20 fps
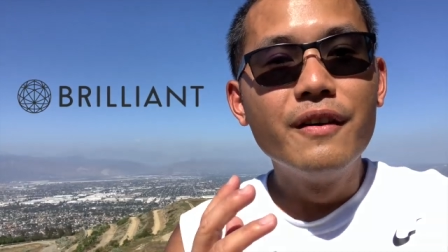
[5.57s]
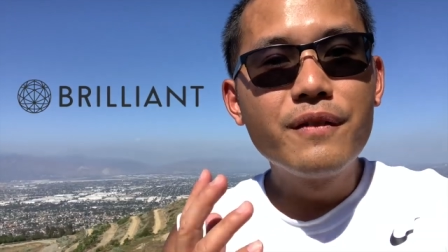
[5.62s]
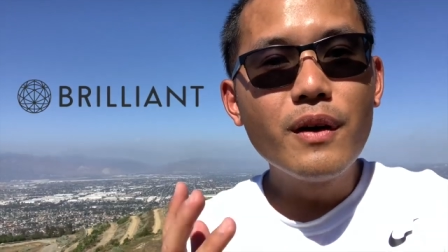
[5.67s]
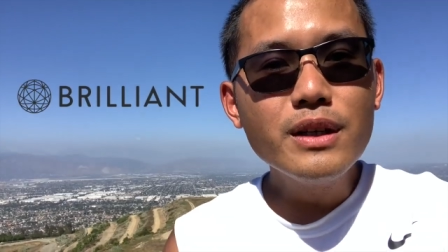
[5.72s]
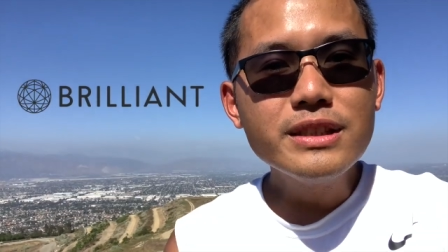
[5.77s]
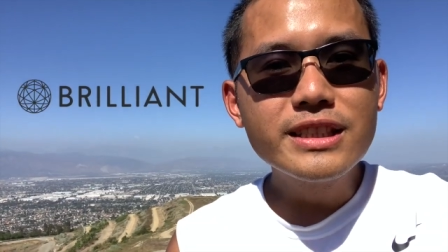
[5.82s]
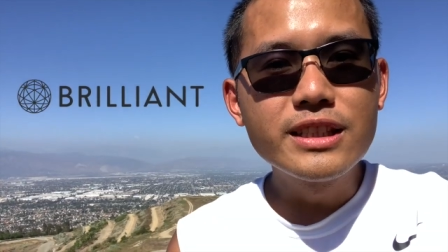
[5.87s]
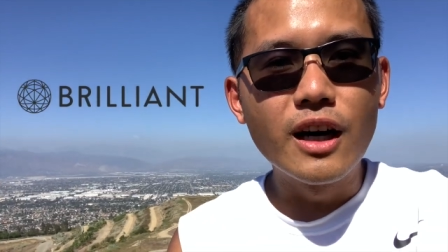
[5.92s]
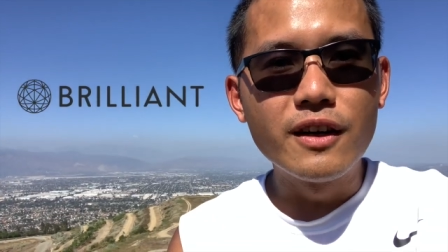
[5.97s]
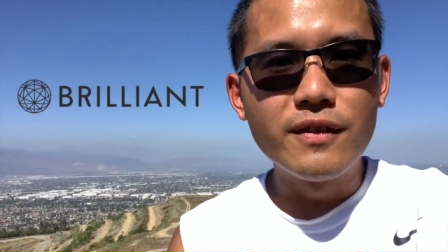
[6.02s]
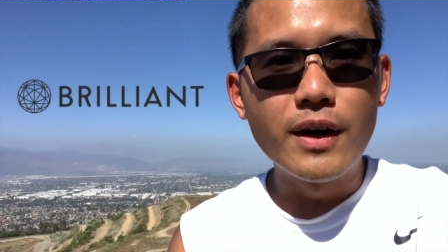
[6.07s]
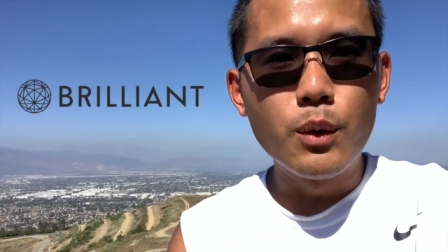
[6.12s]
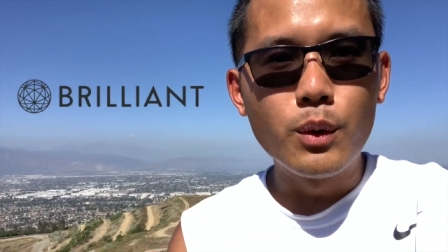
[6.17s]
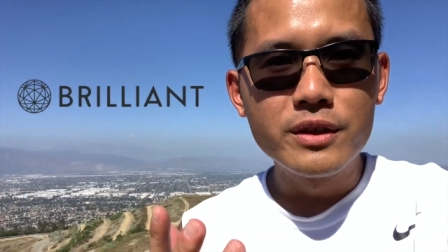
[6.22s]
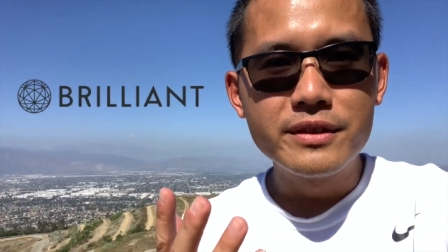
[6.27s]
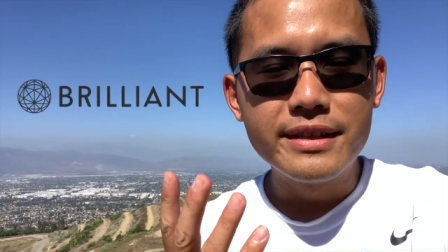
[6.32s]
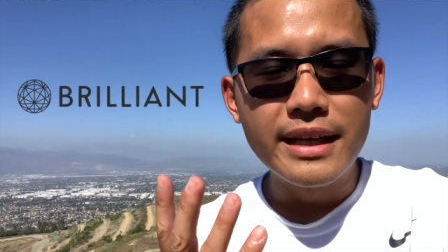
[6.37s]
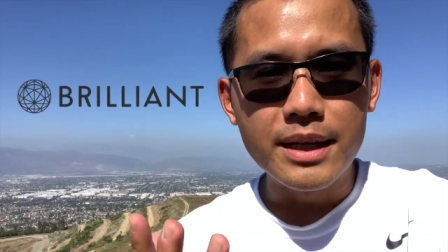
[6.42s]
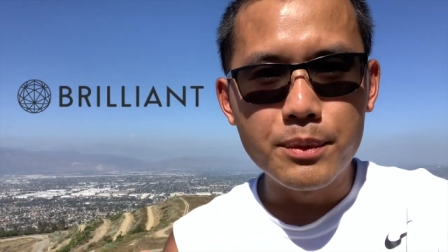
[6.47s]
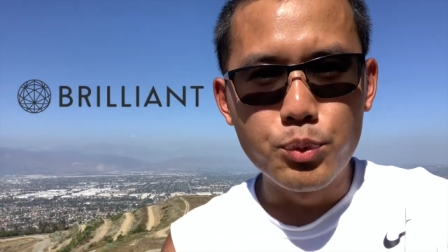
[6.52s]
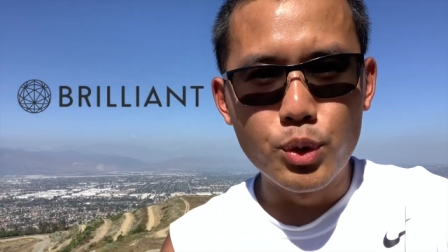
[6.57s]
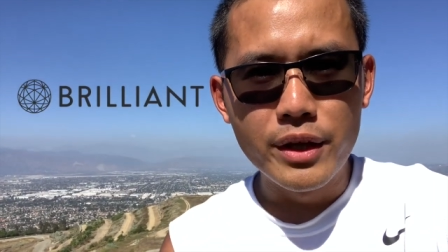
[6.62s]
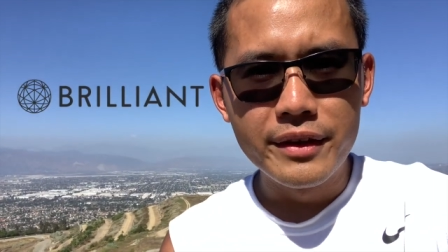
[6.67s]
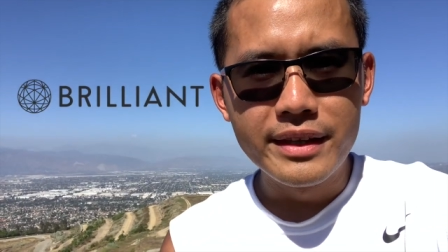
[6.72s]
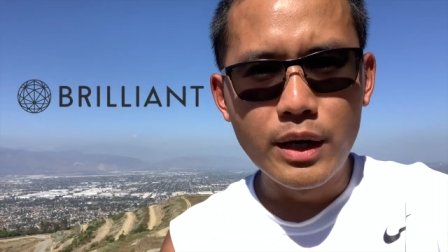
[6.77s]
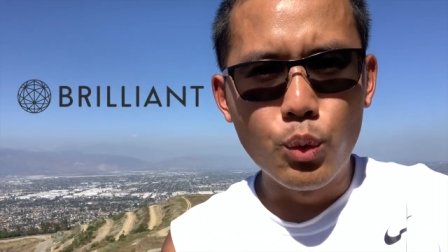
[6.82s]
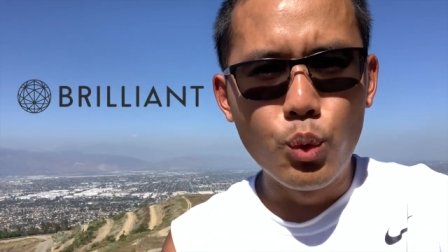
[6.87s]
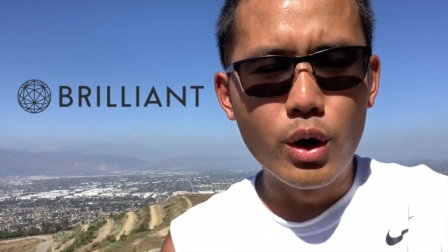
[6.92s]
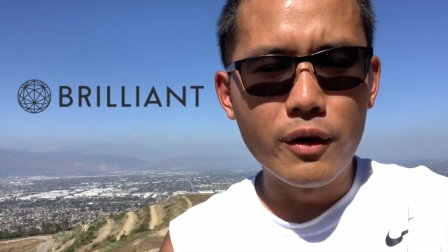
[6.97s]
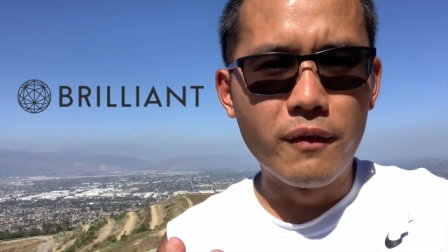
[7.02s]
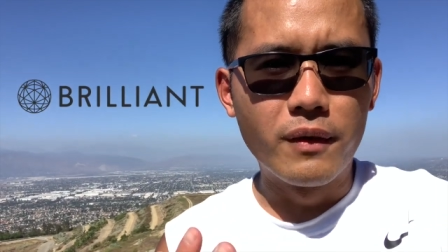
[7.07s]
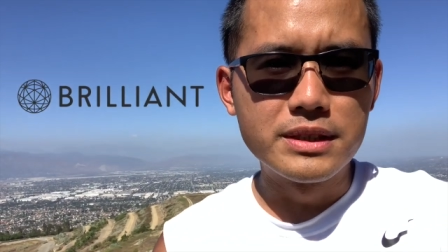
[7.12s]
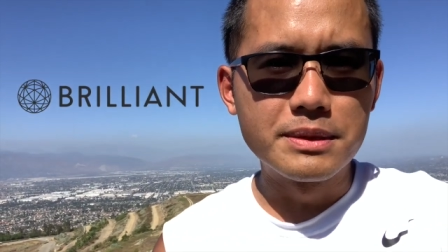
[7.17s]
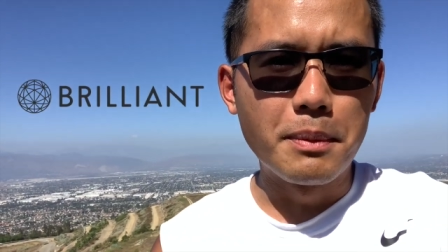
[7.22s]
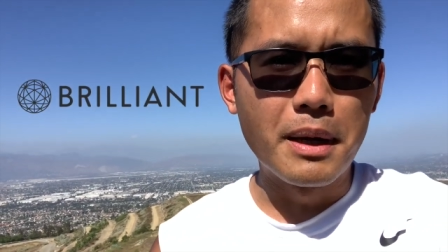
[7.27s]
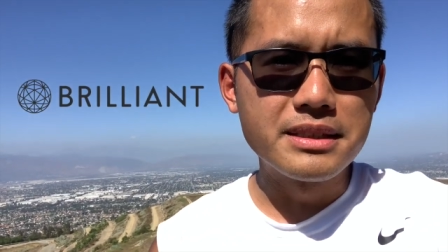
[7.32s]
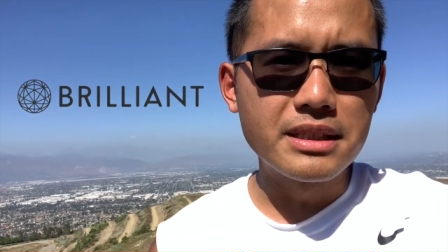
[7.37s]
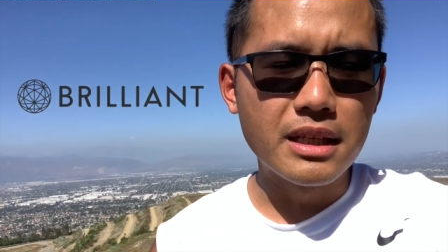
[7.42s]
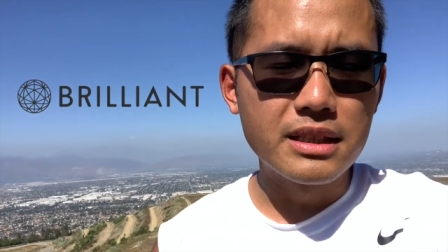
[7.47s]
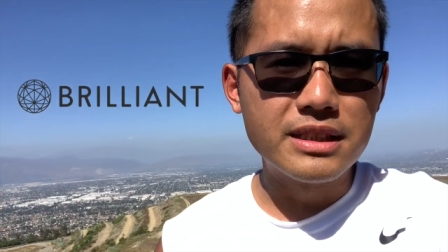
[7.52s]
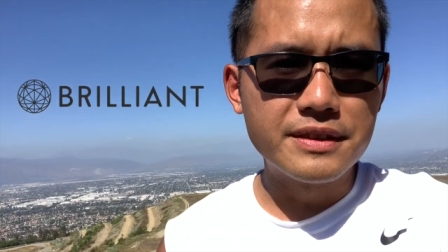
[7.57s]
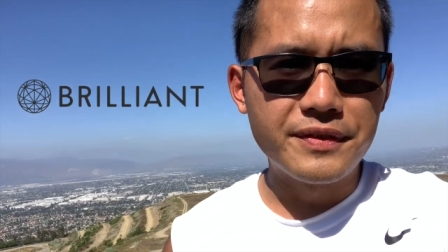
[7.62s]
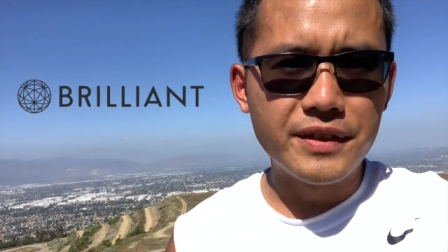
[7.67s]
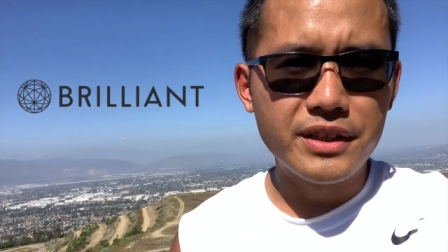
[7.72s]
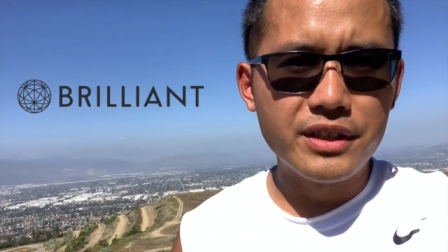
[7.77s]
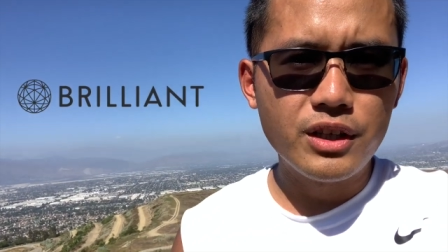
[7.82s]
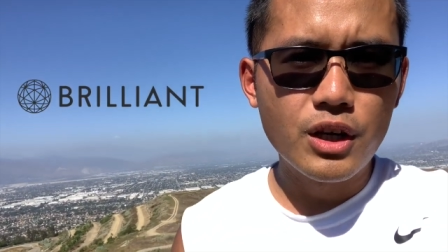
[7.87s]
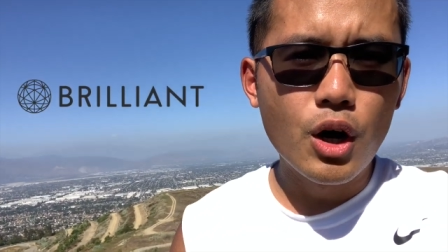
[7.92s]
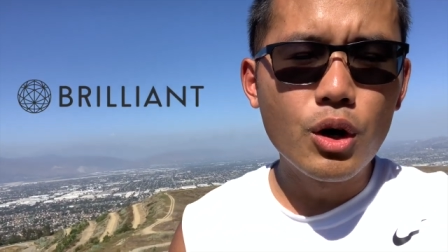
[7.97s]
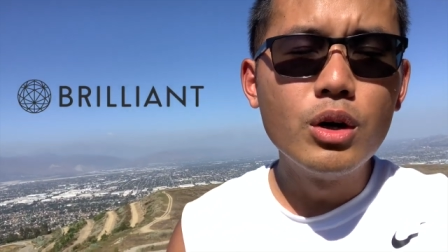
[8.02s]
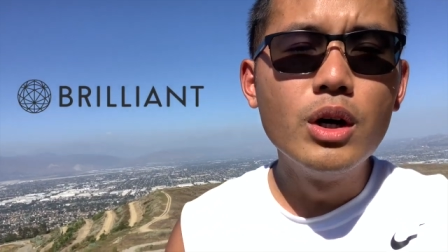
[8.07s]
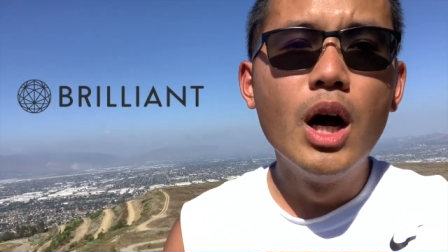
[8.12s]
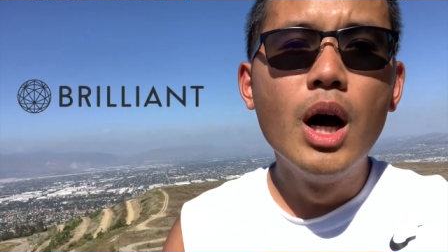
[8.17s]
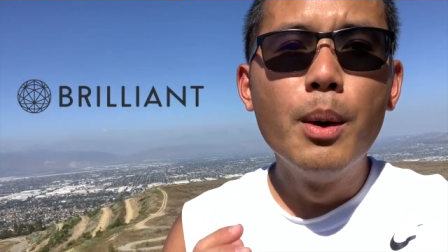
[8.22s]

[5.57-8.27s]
First off, I want to thank Brilliant.org for sponsoring this video.